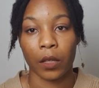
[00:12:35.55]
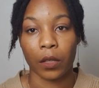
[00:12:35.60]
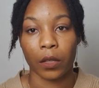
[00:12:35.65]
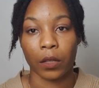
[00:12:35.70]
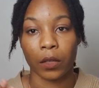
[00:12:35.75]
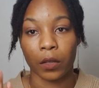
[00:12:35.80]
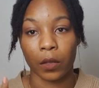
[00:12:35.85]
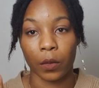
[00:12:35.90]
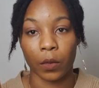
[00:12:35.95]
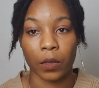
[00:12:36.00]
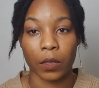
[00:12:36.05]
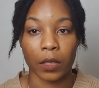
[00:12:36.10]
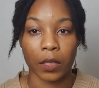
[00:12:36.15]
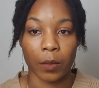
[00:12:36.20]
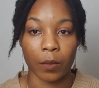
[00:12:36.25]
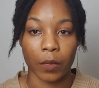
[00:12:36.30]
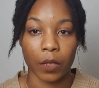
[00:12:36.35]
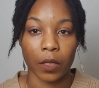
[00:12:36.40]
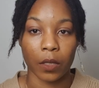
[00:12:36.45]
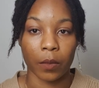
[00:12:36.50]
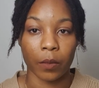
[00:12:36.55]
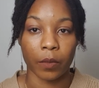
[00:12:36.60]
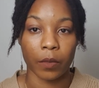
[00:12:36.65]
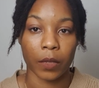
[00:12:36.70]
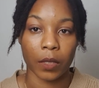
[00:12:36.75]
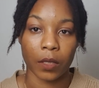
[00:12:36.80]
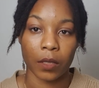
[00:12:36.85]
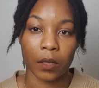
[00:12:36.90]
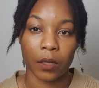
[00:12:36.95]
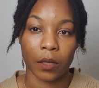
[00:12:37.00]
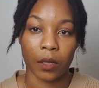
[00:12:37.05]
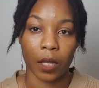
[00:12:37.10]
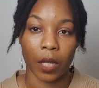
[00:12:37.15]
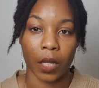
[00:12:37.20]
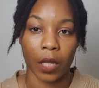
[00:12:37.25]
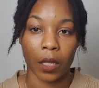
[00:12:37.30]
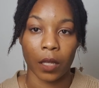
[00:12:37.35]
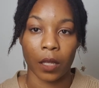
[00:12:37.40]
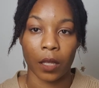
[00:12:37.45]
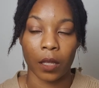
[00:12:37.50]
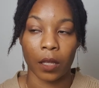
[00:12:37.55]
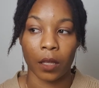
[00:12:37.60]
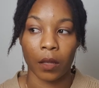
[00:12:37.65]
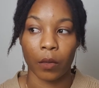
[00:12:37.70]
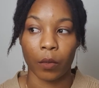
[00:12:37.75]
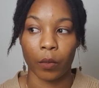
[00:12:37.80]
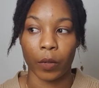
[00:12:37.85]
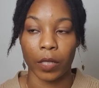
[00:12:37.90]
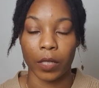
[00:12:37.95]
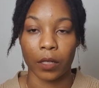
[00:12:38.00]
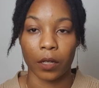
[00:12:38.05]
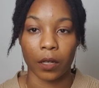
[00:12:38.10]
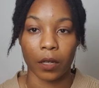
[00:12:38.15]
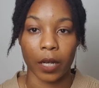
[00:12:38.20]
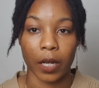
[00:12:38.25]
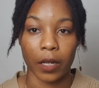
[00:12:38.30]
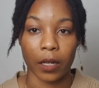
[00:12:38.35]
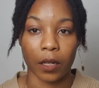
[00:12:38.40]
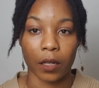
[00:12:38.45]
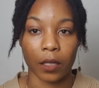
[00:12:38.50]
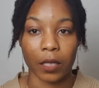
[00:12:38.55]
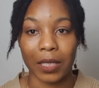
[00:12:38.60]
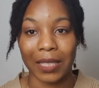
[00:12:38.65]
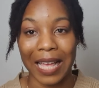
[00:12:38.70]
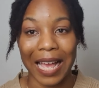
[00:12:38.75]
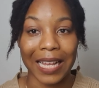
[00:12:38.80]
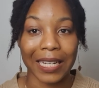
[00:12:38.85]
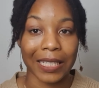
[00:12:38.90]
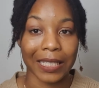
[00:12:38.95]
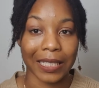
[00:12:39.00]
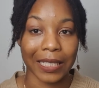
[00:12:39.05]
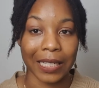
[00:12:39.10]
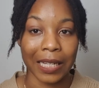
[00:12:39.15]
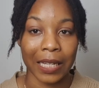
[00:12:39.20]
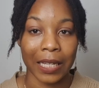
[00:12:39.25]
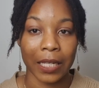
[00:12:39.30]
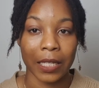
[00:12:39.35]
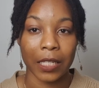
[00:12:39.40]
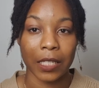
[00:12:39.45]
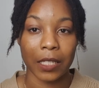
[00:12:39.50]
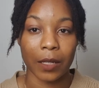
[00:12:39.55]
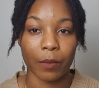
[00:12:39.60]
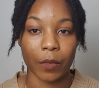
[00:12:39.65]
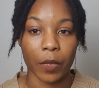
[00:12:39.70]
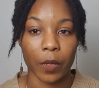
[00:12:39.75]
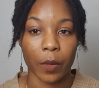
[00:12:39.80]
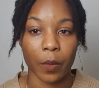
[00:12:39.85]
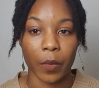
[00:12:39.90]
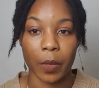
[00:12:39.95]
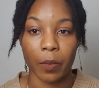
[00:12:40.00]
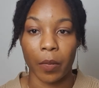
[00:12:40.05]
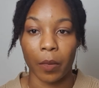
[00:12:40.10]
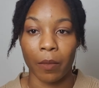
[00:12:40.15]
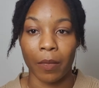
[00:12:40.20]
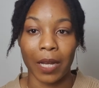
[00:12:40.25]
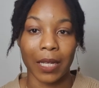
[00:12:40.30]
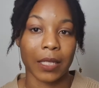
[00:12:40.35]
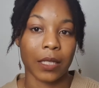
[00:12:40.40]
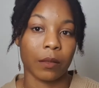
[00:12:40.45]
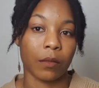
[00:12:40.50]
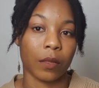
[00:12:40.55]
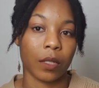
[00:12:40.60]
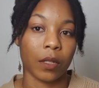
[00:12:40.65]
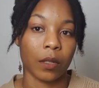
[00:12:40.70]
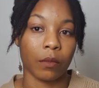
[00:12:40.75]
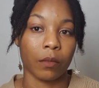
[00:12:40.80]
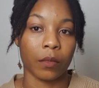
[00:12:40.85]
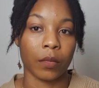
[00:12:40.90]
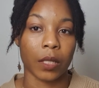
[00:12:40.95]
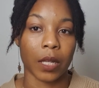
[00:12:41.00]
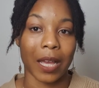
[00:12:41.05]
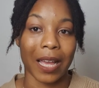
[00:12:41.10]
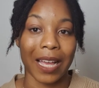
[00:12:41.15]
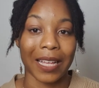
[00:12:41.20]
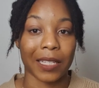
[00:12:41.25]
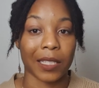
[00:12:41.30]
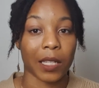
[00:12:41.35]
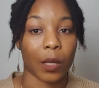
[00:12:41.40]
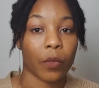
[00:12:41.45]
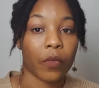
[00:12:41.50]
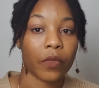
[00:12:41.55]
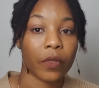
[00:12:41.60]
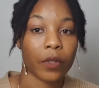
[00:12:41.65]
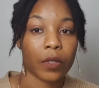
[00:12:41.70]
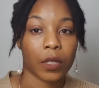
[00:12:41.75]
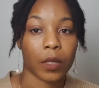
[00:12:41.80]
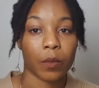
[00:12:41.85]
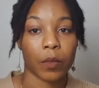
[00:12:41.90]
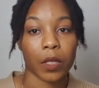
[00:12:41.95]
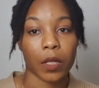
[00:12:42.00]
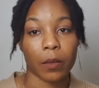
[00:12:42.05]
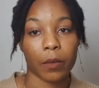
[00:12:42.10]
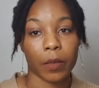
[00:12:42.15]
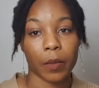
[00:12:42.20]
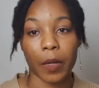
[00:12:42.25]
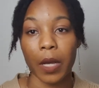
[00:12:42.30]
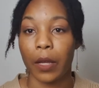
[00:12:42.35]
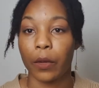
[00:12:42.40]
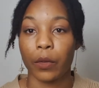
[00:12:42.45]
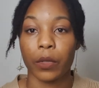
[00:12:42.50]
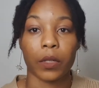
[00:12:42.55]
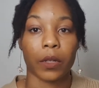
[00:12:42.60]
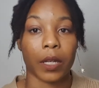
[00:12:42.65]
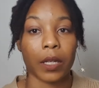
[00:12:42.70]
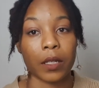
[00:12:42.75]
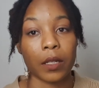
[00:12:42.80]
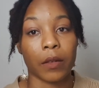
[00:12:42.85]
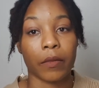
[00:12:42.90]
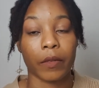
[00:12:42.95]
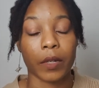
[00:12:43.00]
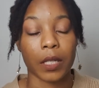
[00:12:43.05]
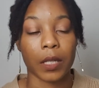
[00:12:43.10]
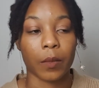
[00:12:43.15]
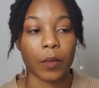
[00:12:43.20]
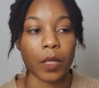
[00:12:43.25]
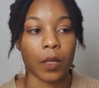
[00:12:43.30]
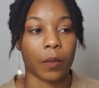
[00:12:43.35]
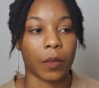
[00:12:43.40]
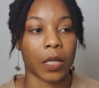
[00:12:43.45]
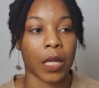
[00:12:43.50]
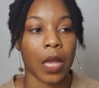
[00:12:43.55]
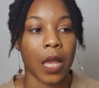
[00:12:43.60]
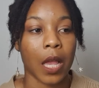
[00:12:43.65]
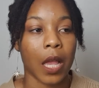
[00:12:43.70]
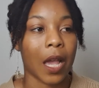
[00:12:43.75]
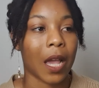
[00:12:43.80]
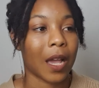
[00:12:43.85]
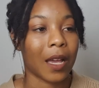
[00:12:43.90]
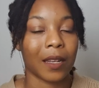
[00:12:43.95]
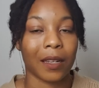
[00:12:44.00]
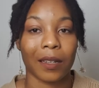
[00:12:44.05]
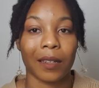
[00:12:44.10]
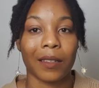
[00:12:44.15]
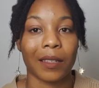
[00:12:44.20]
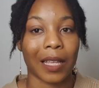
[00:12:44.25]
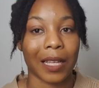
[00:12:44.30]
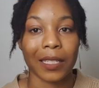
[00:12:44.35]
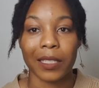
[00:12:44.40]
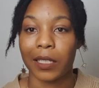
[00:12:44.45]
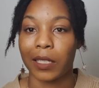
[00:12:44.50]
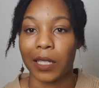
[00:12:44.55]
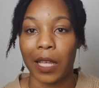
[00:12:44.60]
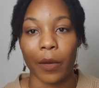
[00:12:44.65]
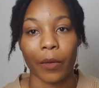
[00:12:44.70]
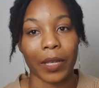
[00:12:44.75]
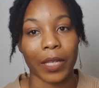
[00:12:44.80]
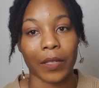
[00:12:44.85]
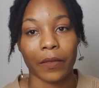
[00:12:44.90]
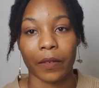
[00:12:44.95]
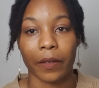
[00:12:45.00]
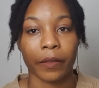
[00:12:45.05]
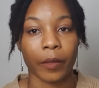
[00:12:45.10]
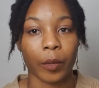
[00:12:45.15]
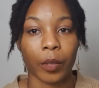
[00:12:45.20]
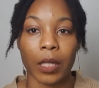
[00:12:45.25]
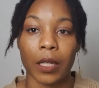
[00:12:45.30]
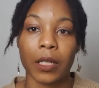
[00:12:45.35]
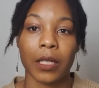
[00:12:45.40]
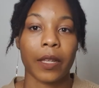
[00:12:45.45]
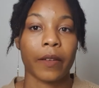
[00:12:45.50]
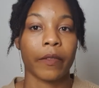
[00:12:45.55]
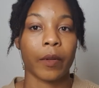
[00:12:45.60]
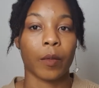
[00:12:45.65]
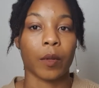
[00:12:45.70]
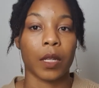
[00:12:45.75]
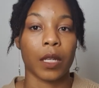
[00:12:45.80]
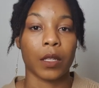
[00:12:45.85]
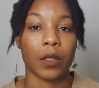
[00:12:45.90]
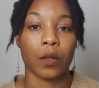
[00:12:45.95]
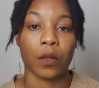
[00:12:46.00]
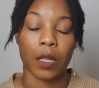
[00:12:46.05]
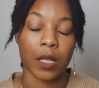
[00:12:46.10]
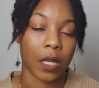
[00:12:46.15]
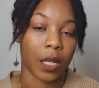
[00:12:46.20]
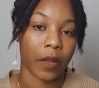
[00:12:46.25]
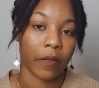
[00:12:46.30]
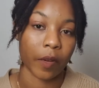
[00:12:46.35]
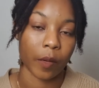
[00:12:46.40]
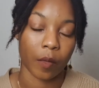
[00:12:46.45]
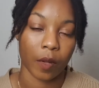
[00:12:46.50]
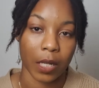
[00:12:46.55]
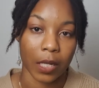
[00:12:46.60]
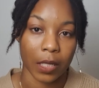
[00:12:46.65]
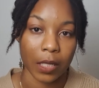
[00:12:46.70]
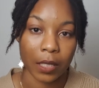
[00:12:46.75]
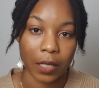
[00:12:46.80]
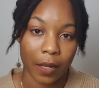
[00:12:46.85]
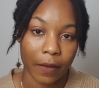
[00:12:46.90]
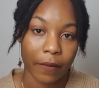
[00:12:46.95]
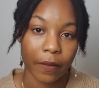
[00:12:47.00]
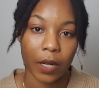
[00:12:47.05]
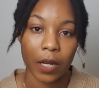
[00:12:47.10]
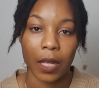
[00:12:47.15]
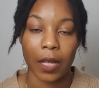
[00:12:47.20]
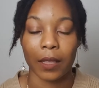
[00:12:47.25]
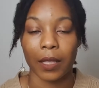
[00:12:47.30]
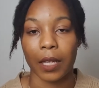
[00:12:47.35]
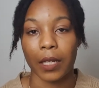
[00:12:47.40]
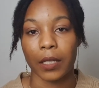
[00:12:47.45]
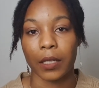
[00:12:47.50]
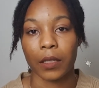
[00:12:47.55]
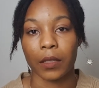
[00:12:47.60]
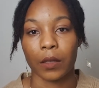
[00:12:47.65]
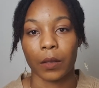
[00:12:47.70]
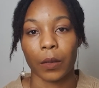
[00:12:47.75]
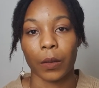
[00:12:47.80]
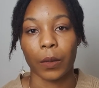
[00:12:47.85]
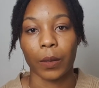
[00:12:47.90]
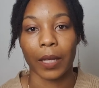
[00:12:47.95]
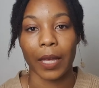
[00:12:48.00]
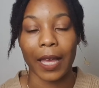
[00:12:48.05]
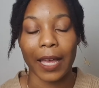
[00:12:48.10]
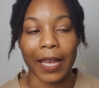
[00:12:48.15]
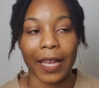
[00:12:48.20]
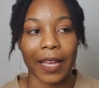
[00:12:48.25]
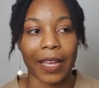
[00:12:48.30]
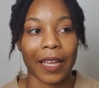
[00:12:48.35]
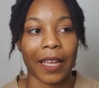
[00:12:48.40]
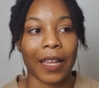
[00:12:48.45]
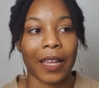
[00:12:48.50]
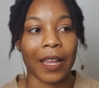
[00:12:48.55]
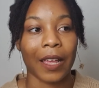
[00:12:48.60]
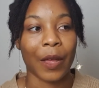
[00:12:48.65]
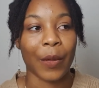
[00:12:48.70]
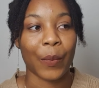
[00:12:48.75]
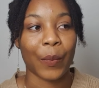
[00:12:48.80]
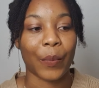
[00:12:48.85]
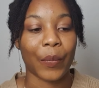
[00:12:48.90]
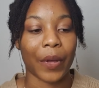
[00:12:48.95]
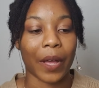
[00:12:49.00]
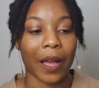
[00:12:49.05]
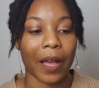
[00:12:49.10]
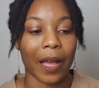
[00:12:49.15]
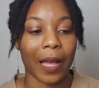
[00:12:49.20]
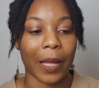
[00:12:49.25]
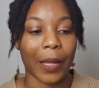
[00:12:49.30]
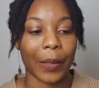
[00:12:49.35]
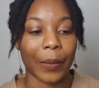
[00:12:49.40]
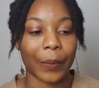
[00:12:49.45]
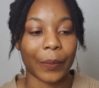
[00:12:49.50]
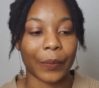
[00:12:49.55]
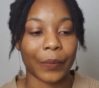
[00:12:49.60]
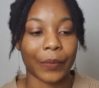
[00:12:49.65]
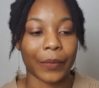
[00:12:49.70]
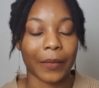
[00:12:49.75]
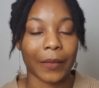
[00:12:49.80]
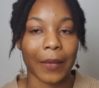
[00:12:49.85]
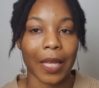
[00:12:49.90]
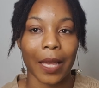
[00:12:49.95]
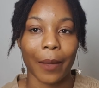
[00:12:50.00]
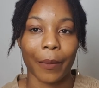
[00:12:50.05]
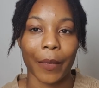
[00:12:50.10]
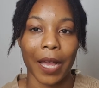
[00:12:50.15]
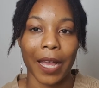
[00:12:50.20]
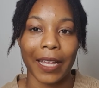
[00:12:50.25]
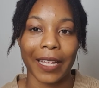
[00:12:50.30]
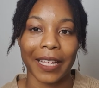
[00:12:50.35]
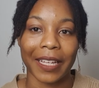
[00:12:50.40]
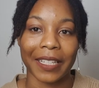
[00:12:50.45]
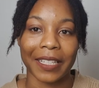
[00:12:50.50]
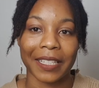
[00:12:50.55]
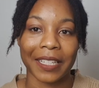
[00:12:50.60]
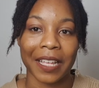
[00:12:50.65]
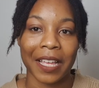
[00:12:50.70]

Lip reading: those symptoms like which are kind of standard symptoms, but my symptoms, I had some of those symptoms, but I also had different symptoms, and that's just how it is for everybody, because everybody is unique and everybody is different, and that is okay. But yeah, I guess